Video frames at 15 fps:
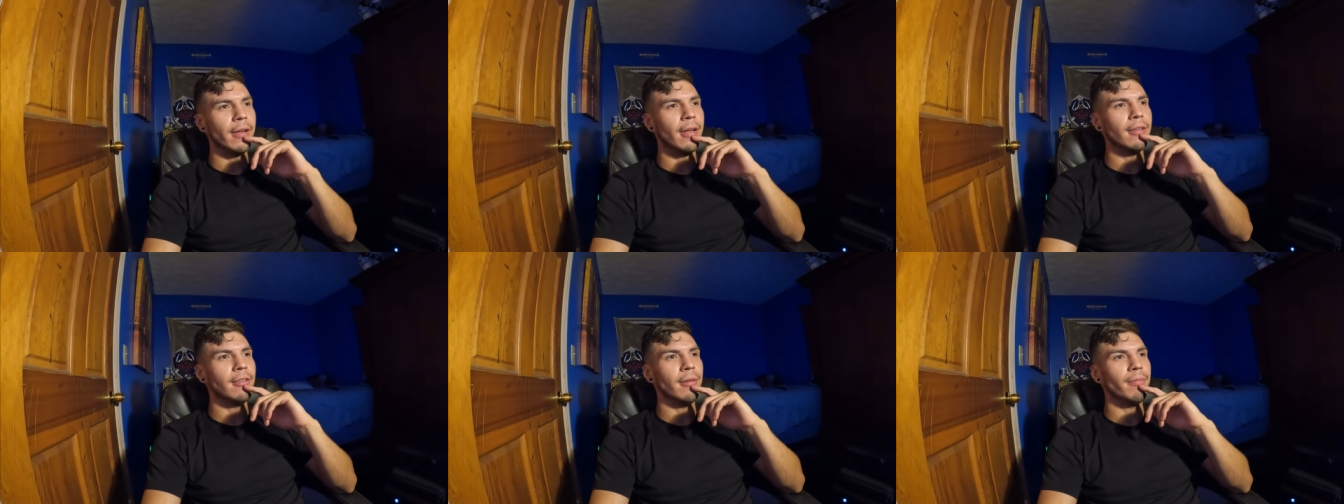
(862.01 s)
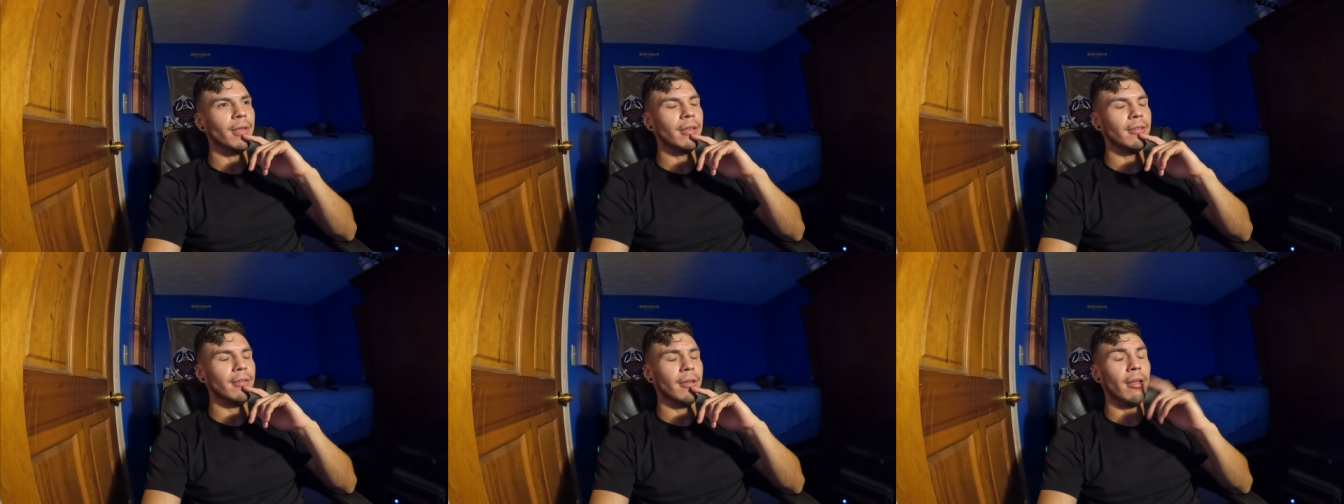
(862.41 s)
I got
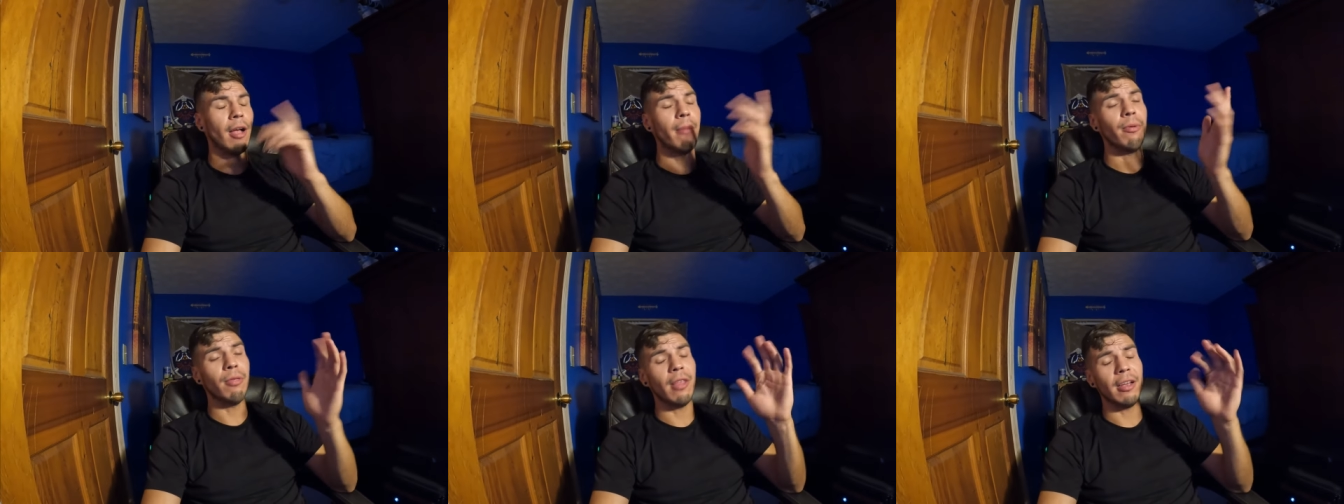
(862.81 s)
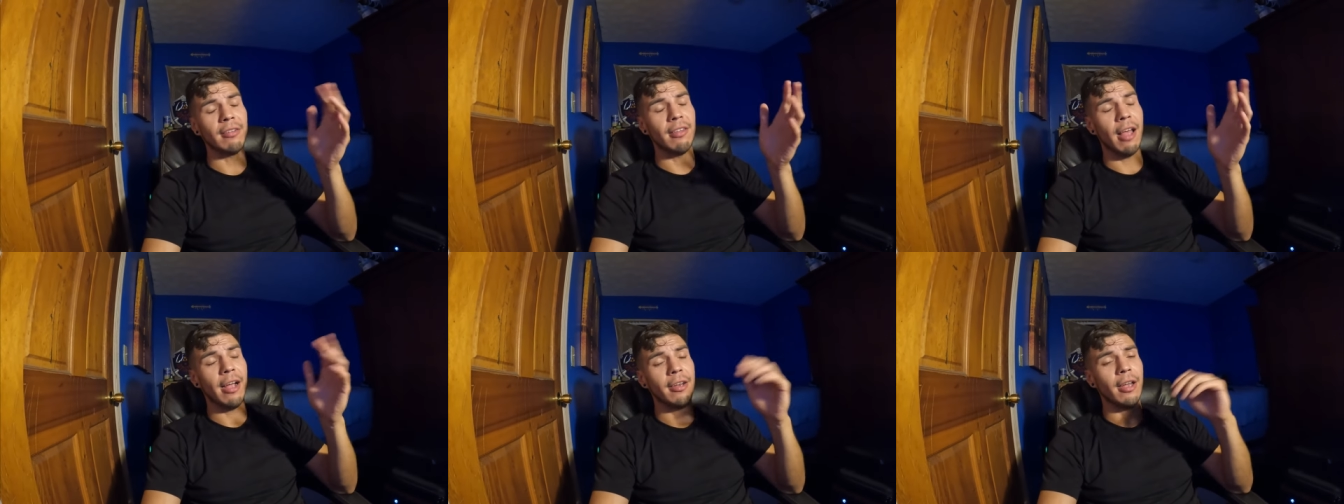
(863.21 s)
something, a couple
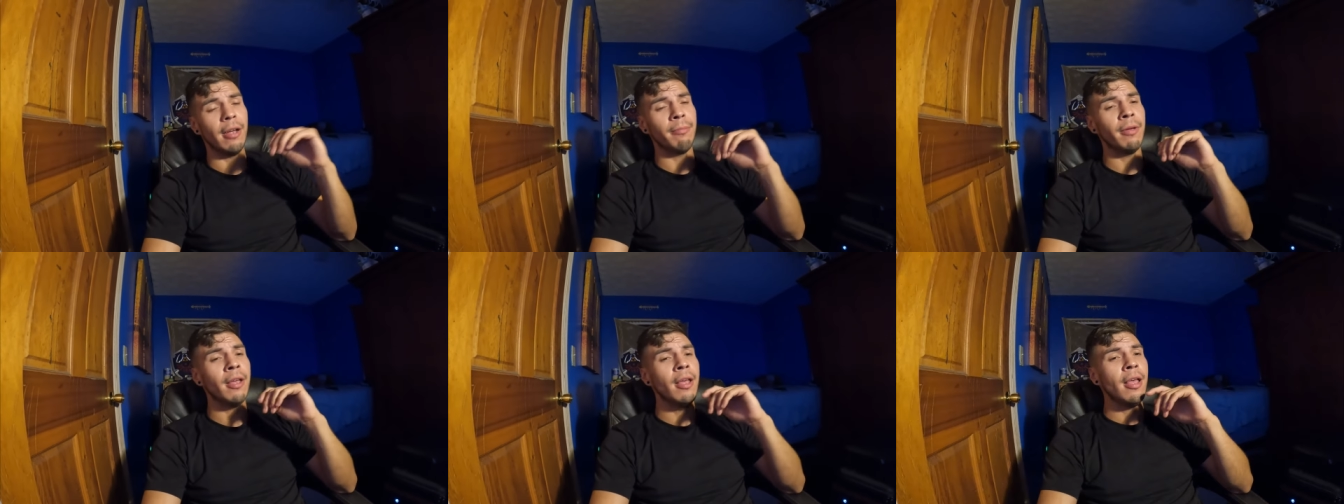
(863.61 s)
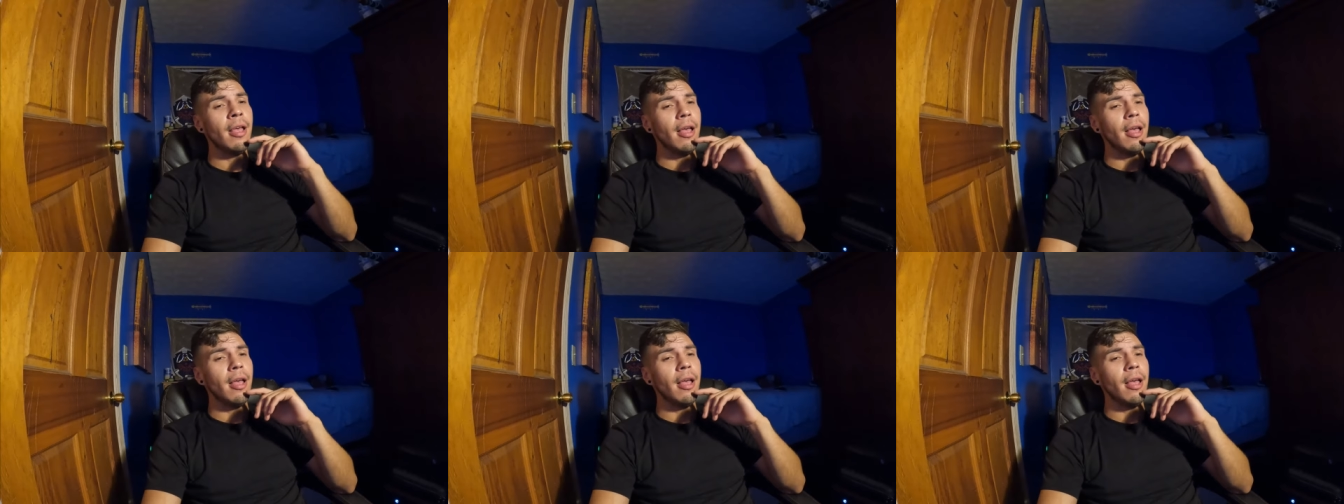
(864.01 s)
things lined up